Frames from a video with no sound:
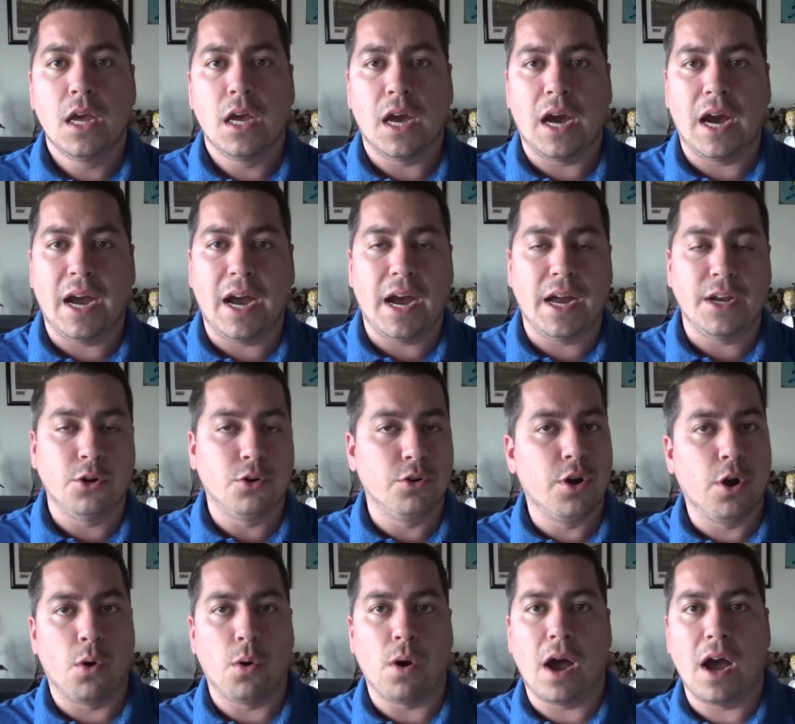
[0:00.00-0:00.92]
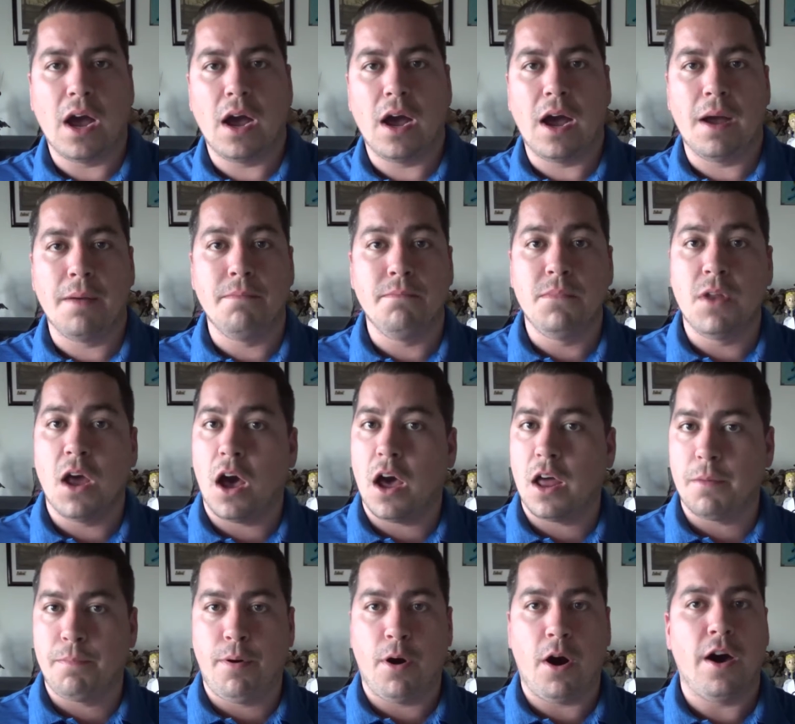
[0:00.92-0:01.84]
I don't know. I'm
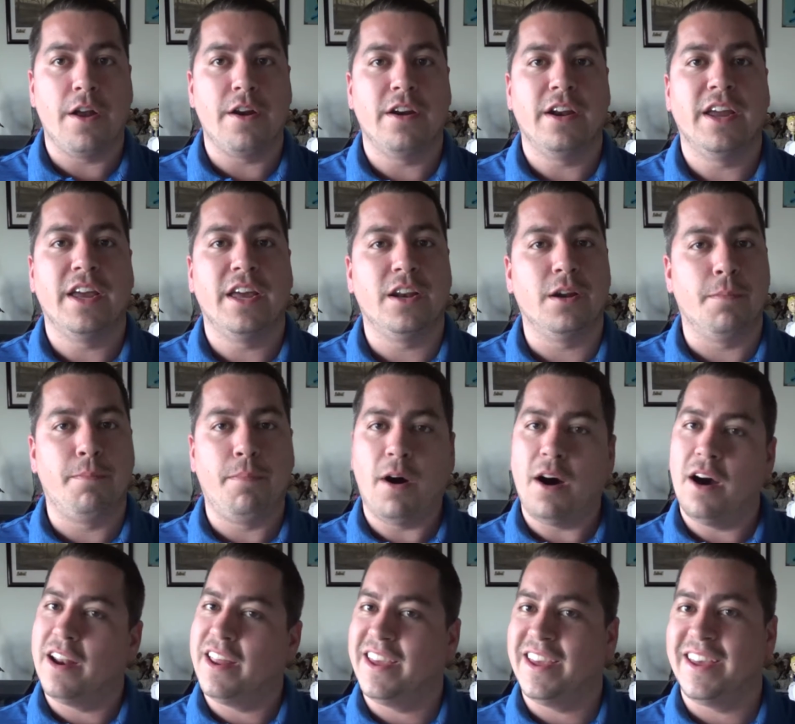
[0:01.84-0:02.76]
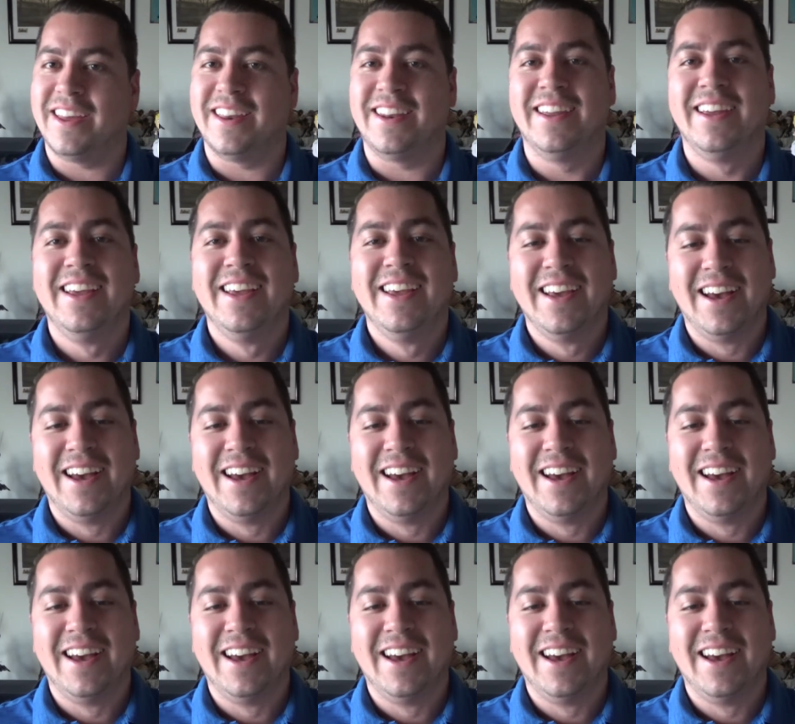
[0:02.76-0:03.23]
not a pothead.